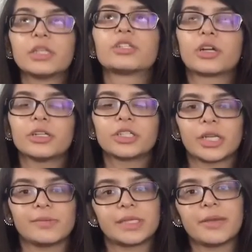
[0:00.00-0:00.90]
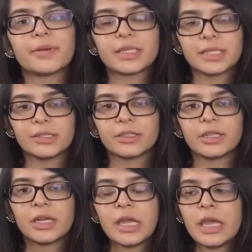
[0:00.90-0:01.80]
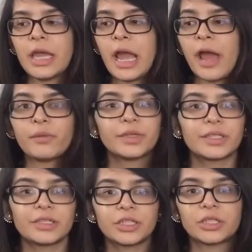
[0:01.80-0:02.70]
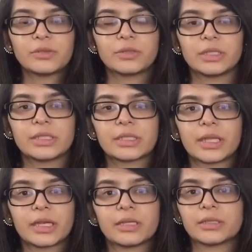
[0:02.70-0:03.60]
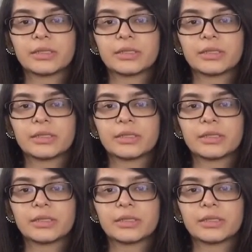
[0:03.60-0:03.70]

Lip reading: Tarte Shape Tape concealer, and recently she released like